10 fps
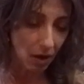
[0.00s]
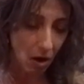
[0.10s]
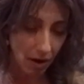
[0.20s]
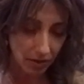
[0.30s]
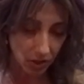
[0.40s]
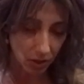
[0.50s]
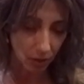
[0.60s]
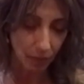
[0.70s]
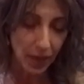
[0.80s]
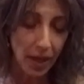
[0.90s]
on to,
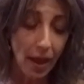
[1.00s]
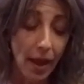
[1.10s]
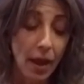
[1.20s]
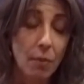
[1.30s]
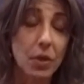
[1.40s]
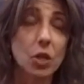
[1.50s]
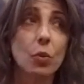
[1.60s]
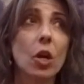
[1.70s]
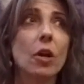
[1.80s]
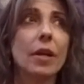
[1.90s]
because we are